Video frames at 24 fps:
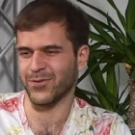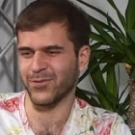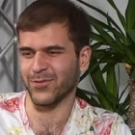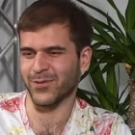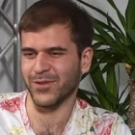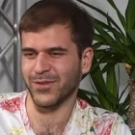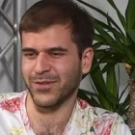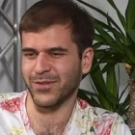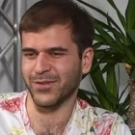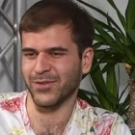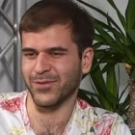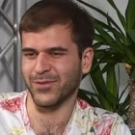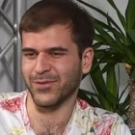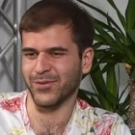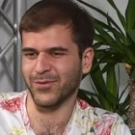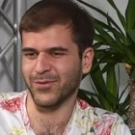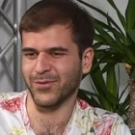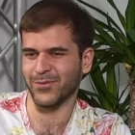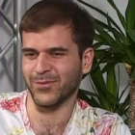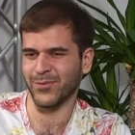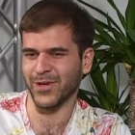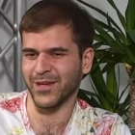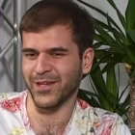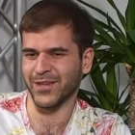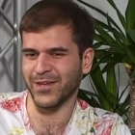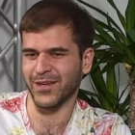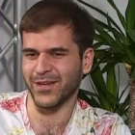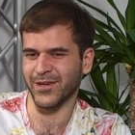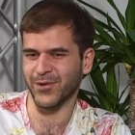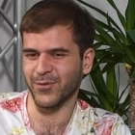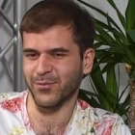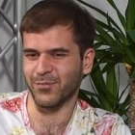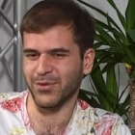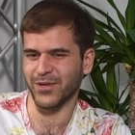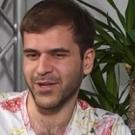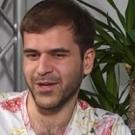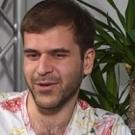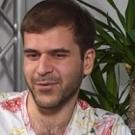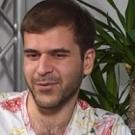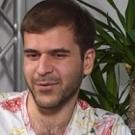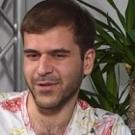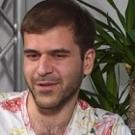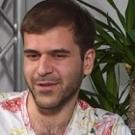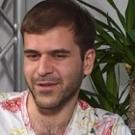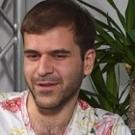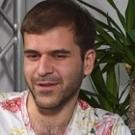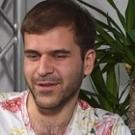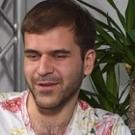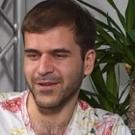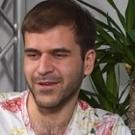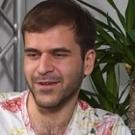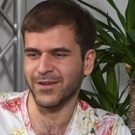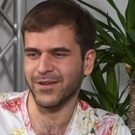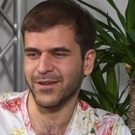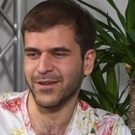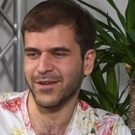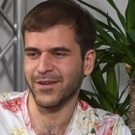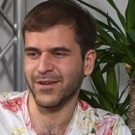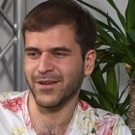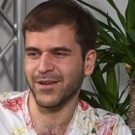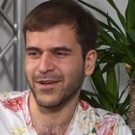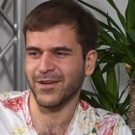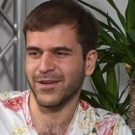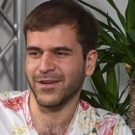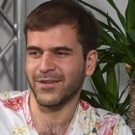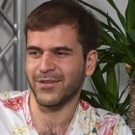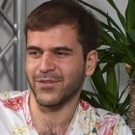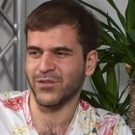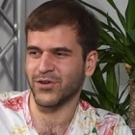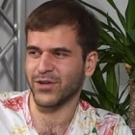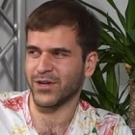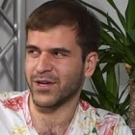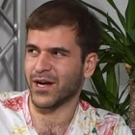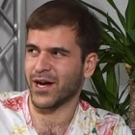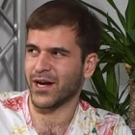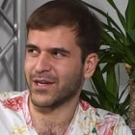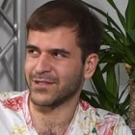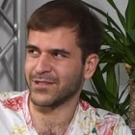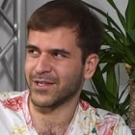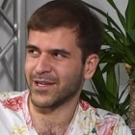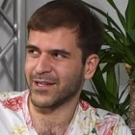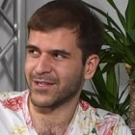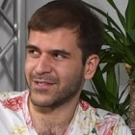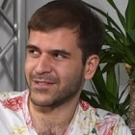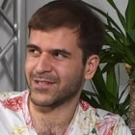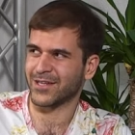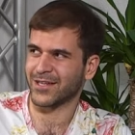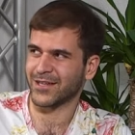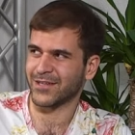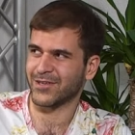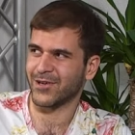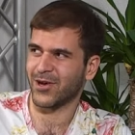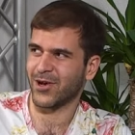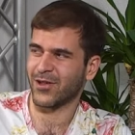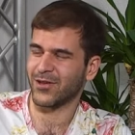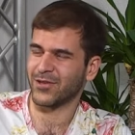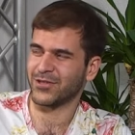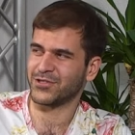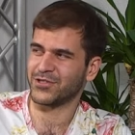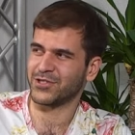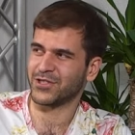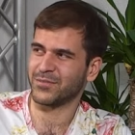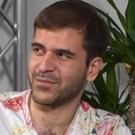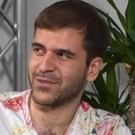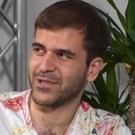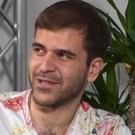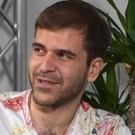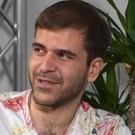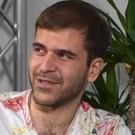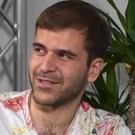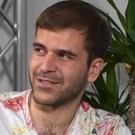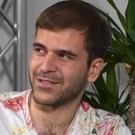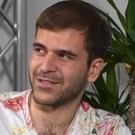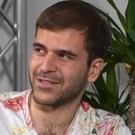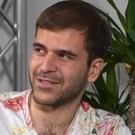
with the way that you play with the the godlike technology because the